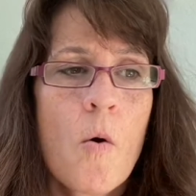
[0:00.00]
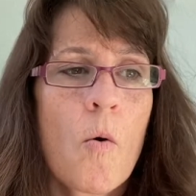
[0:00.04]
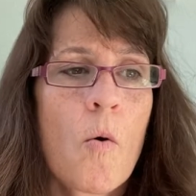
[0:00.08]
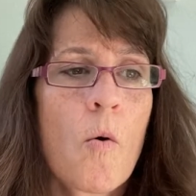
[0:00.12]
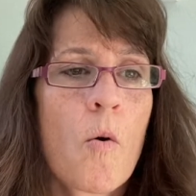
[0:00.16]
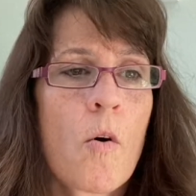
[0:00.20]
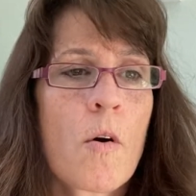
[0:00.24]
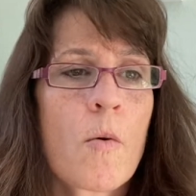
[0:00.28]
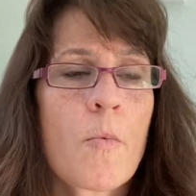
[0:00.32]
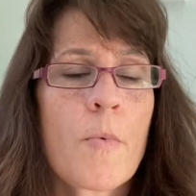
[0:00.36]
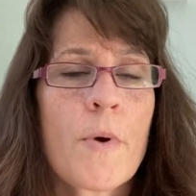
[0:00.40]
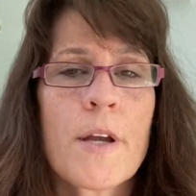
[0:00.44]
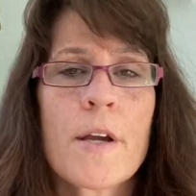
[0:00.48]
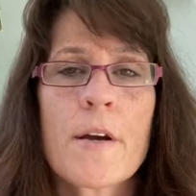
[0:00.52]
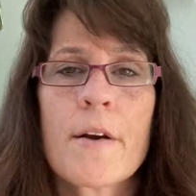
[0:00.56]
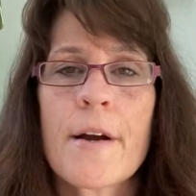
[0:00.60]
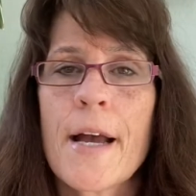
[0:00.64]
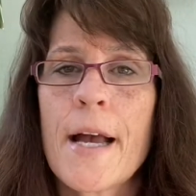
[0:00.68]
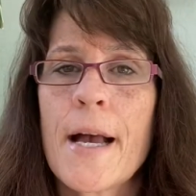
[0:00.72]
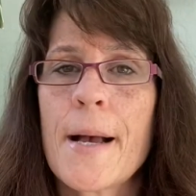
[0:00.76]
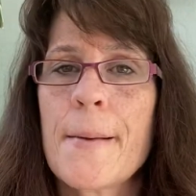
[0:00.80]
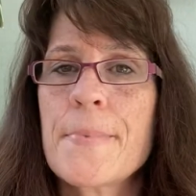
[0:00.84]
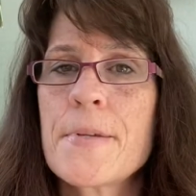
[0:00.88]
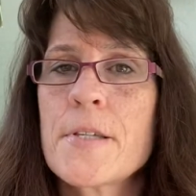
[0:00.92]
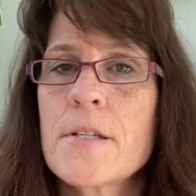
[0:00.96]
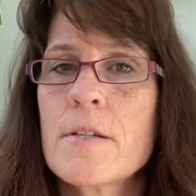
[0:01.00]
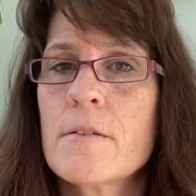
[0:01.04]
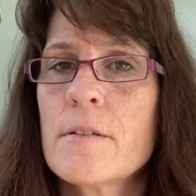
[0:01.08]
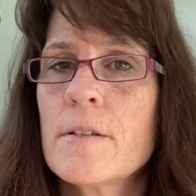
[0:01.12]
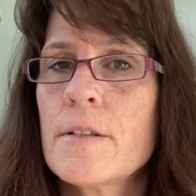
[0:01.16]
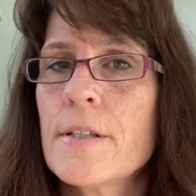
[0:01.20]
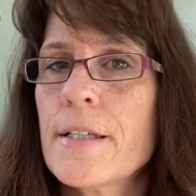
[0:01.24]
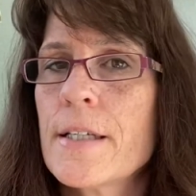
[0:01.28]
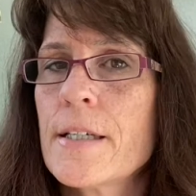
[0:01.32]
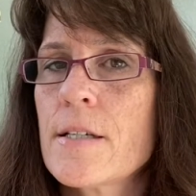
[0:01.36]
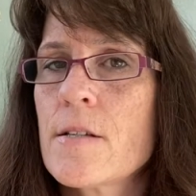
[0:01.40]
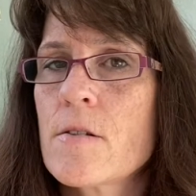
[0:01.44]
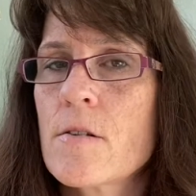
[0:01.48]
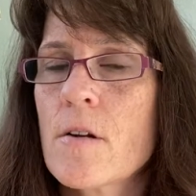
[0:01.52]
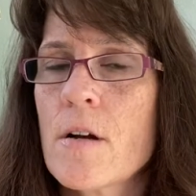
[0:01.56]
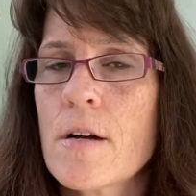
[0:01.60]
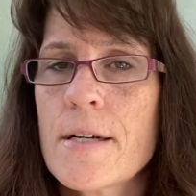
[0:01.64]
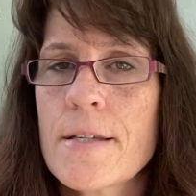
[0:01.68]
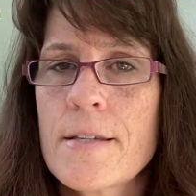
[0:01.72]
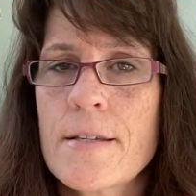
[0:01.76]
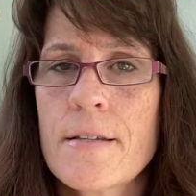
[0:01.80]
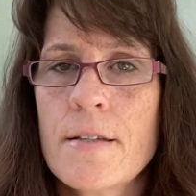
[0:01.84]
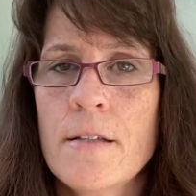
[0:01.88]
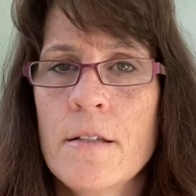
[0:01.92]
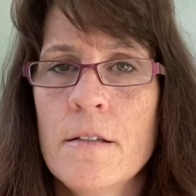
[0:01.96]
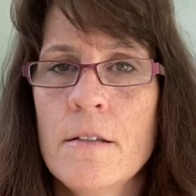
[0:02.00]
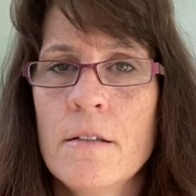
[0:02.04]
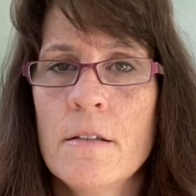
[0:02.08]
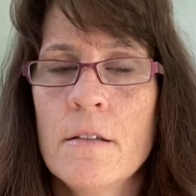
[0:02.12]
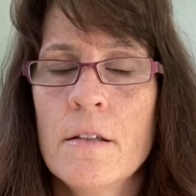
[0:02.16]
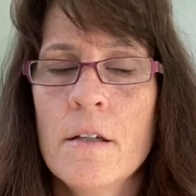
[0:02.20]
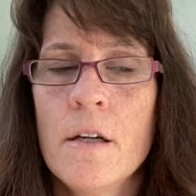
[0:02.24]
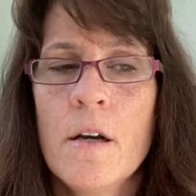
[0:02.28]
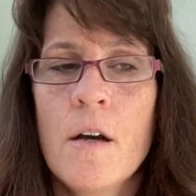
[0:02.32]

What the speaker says: or we are absolutely exhausted,